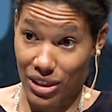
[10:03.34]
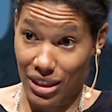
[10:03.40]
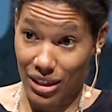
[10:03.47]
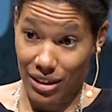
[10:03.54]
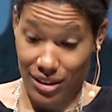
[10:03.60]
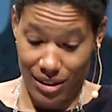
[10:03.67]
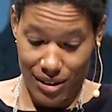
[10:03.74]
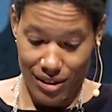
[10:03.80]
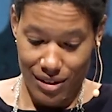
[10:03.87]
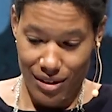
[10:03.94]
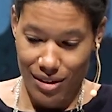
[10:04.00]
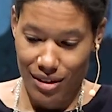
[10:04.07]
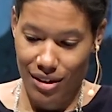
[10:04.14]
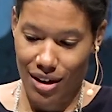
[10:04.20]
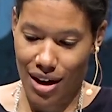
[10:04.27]
these
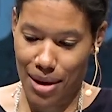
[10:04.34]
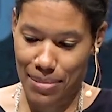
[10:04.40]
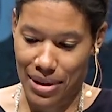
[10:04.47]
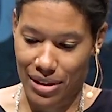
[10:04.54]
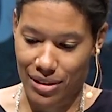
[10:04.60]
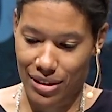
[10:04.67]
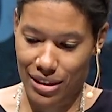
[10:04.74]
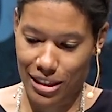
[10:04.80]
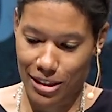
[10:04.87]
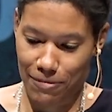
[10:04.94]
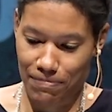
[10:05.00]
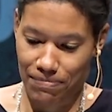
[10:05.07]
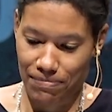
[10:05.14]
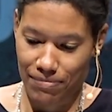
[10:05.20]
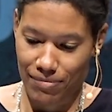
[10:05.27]
comments?
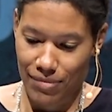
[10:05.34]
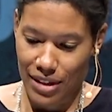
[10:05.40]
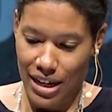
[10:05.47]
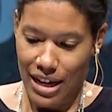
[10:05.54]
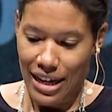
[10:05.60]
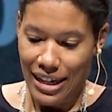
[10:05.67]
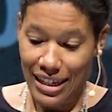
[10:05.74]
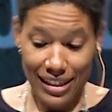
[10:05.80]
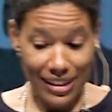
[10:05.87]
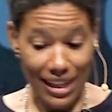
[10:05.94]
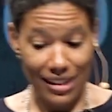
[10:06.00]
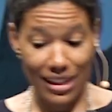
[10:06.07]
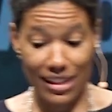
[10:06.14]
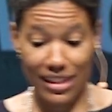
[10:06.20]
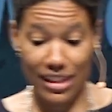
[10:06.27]
He says
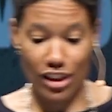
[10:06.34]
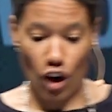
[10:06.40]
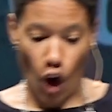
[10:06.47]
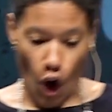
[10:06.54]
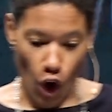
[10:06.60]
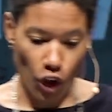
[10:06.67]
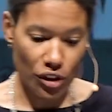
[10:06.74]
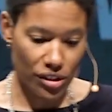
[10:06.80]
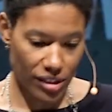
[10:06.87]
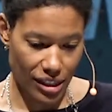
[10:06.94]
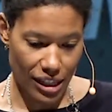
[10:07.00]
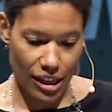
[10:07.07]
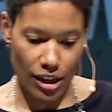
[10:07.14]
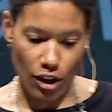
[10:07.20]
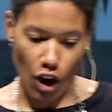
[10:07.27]
this is an
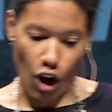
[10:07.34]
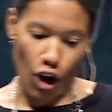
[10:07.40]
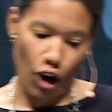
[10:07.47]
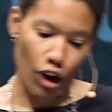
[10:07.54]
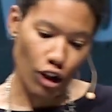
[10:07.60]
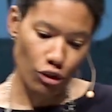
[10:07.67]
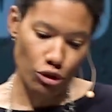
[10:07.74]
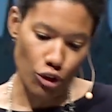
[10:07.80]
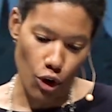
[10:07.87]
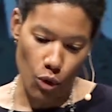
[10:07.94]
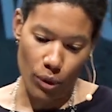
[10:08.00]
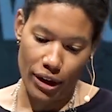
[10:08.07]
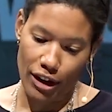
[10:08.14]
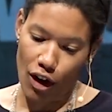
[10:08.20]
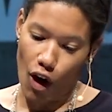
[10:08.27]
all-seeing,
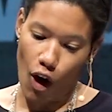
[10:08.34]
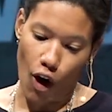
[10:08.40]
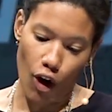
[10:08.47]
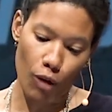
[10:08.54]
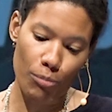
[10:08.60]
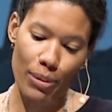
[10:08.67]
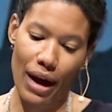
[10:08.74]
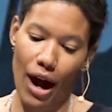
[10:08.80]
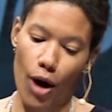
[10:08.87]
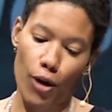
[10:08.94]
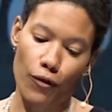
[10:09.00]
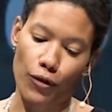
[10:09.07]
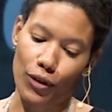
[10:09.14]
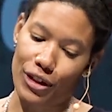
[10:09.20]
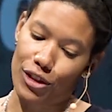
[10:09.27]
all-knowing,
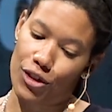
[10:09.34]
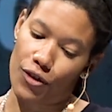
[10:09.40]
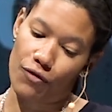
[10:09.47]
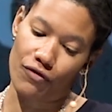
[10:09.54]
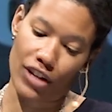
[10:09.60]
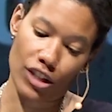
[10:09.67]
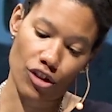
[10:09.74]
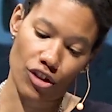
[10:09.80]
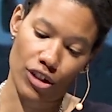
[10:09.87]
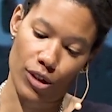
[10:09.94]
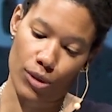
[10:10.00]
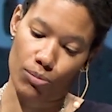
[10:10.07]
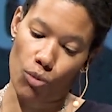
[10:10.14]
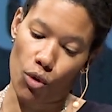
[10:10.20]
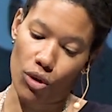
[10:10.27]
all-powerful
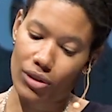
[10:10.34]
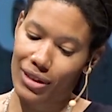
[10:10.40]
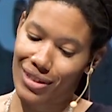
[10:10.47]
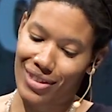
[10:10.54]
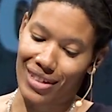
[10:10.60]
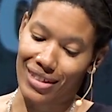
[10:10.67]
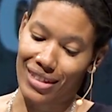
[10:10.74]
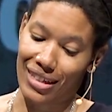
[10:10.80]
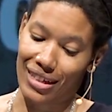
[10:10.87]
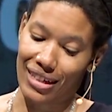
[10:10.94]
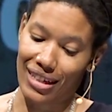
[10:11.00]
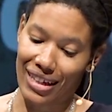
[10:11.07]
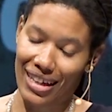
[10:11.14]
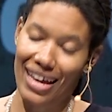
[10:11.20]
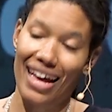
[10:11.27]
interventionist, moralistic
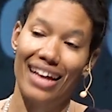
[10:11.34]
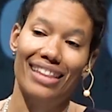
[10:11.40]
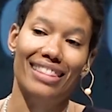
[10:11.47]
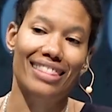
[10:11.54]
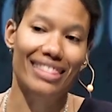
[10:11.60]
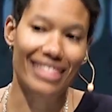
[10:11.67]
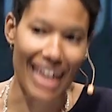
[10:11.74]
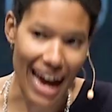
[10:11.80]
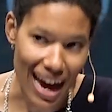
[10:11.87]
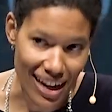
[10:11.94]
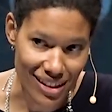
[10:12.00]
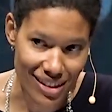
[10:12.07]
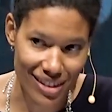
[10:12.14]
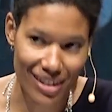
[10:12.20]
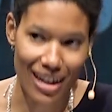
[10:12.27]
deity.
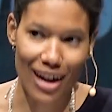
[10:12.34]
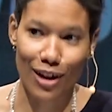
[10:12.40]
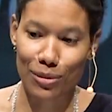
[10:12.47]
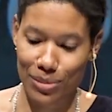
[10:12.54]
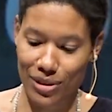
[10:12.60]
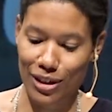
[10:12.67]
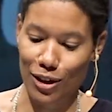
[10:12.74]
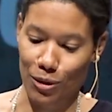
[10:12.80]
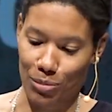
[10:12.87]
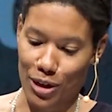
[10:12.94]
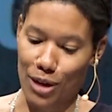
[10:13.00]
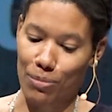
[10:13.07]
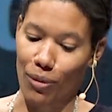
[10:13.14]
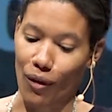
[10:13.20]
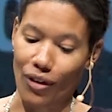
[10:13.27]
That help steer
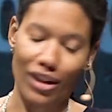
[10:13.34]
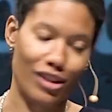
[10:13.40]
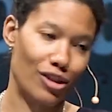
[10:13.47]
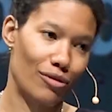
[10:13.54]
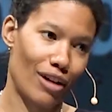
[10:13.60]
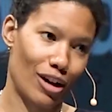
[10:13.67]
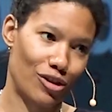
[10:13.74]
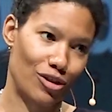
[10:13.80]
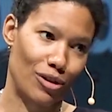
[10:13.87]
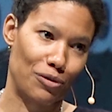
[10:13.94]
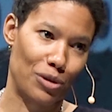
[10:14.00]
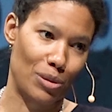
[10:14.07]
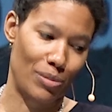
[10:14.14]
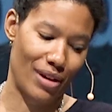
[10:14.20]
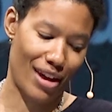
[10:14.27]
people in direction of
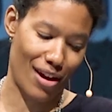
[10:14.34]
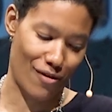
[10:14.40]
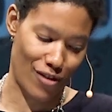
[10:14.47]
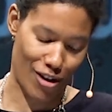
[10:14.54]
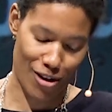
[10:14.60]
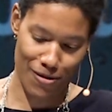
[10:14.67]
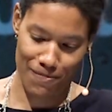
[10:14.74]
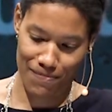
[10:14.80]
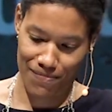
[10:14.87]
good behavior.